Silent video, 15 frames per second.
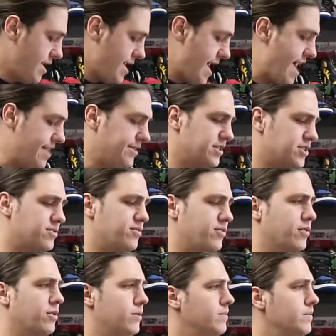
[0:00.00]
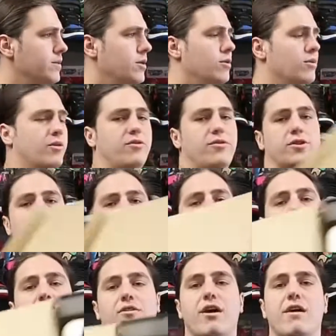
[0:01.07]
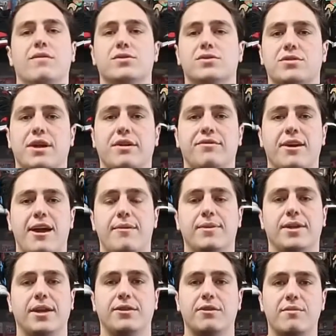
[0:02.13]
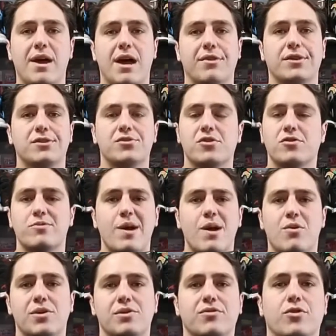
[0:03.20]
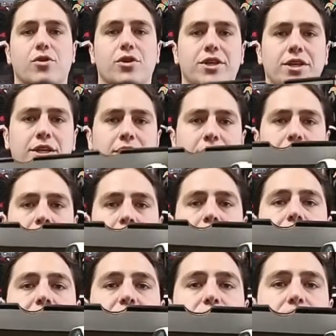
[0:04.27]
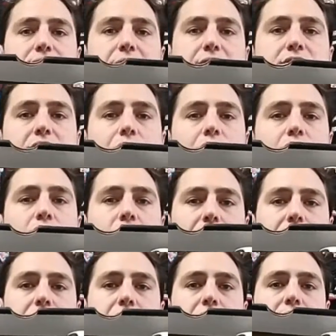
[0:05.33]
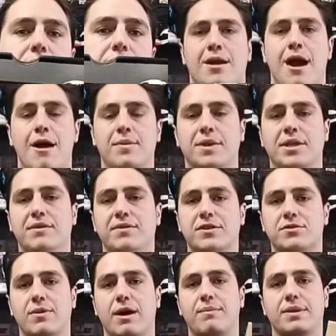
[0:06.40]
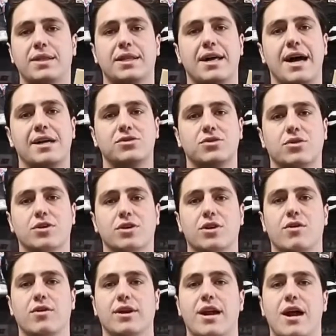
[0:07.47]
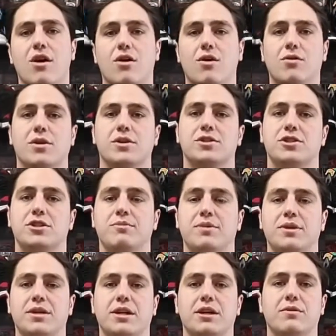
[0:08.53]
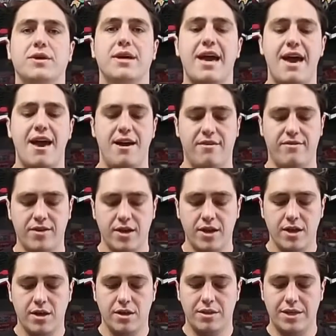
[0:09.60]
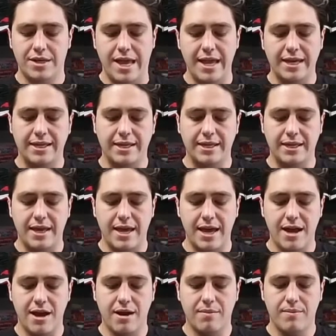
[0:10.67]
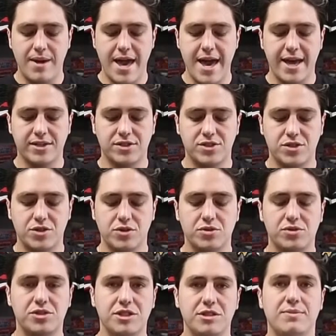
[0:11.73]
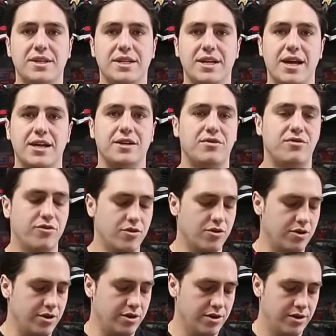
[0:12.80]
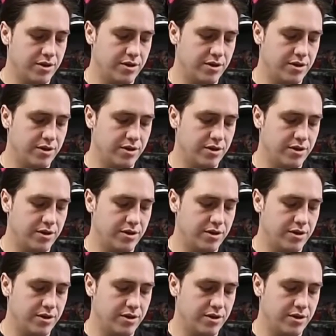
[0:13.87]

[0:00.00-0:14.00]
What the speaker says: Had these for what feels like forever, so definitely happy to get them out. They sold for about $140, and that's what's next on What's Shipping. I believe this might be the last order going out on What's Shipping. Here we have the Nike Air Max 2 CB94.